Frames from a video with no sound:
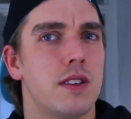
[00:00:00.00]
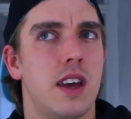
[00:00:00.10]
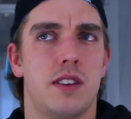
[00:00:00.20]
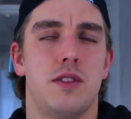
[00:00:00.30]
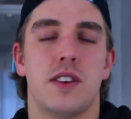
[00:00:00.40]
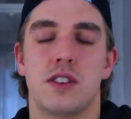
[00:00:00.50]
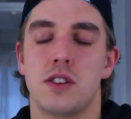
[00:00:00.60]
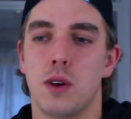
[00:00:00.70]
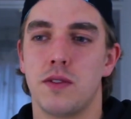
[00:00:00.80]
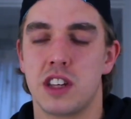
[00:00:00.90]
Yeah,
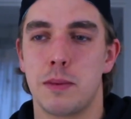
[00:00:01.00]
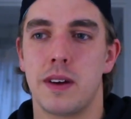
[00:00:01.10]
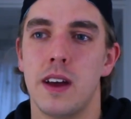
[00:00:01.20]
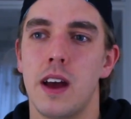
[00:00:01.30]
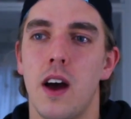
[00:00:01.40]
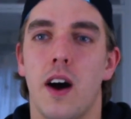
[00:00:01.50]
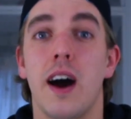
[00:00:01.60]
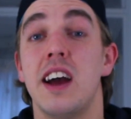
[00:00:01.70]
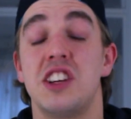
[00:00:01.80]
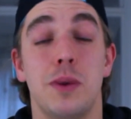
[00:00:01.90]
2012 summer.
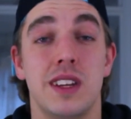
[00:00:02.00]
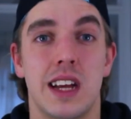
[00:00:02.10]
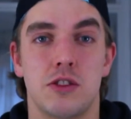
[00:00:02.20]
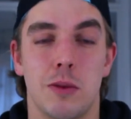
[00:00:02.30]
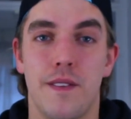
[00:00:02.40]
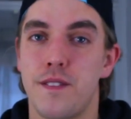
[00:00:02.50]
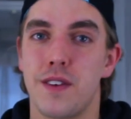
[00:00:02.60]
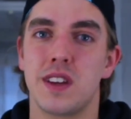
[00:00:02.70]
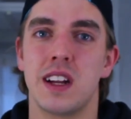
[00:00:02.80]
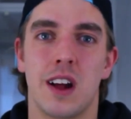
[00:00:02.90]
I actually went down to about
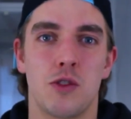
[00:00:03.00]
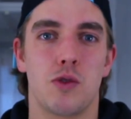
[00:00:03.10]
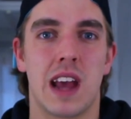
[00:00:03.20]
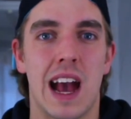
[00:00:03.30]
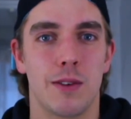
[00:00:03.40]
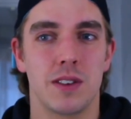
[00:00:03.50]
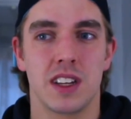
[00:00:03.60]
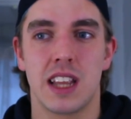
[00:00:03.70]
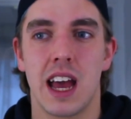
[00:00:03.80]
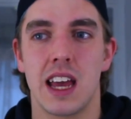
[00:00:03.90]
1,500
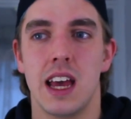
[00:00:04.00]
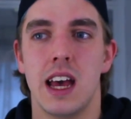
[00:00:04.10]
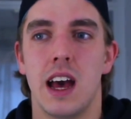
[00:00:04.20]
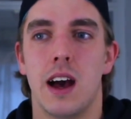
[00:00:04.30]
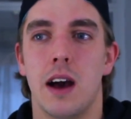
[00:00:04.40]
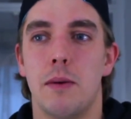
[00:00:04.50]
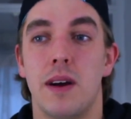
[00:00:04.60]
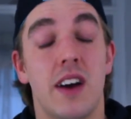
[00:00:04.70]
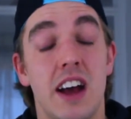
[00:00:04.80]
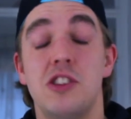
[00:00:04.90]
calories a day,
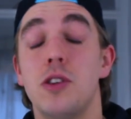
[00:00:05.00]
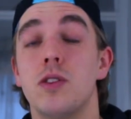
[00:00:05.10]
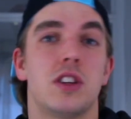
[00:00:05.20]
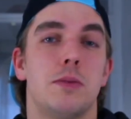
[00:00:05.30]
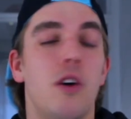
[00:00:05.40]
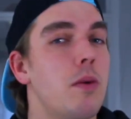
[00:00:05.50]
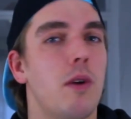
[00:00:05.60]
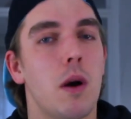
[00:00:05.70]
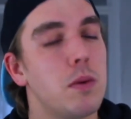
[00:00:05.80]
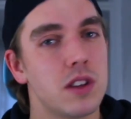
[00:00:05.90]
and I actually got to the point
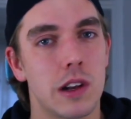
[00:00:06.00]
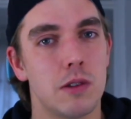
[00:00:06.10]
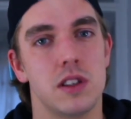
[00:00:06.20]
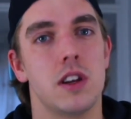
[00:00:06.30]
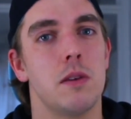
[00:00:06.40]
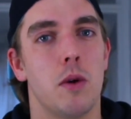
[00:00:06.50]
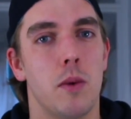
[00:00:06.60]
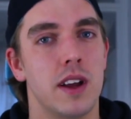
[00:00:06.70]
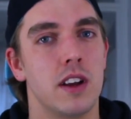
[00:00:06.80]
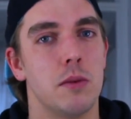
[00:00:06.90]
where I wasn't losing no more
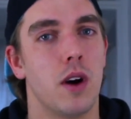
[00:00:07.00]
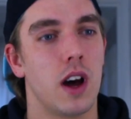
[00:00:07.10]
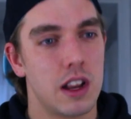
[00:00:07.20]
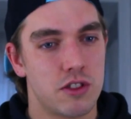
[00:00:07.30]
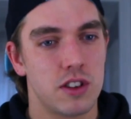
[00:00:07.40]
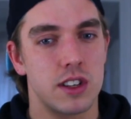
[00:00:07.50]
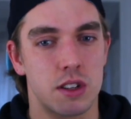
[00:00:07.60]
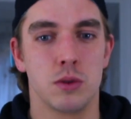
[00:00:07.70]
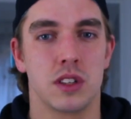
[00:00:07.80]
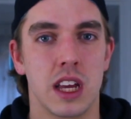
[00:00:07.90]
weight no more. I literally
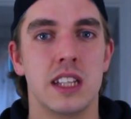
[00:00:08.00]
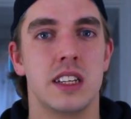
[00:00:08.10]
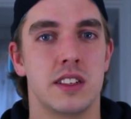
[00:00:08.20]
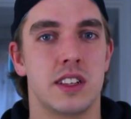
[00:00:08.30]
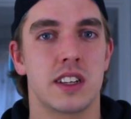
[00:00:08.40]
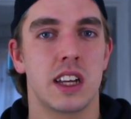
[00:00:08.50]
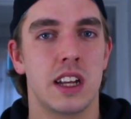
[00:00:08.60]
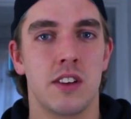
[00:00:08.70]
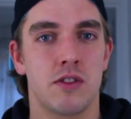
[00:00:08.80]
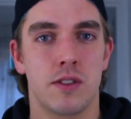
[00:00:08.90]
just was eating
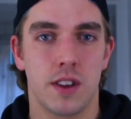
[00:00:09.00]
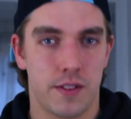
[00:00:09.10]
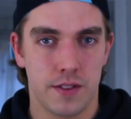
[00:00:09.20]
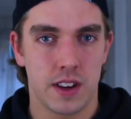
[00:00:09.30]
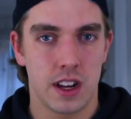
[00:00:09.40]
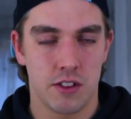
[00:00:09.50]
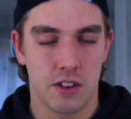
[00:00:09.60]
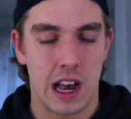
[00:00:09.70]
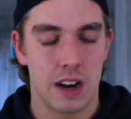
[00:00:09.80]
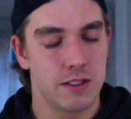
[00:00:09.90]
1,600 to
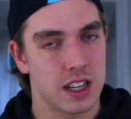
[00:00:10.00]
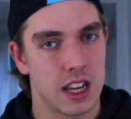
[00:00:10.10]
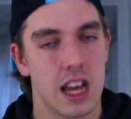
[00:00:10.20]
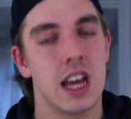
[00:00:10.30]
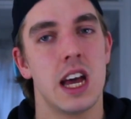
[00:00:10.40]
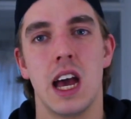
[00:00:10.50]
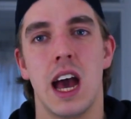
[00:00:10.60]
1,500 calories a day,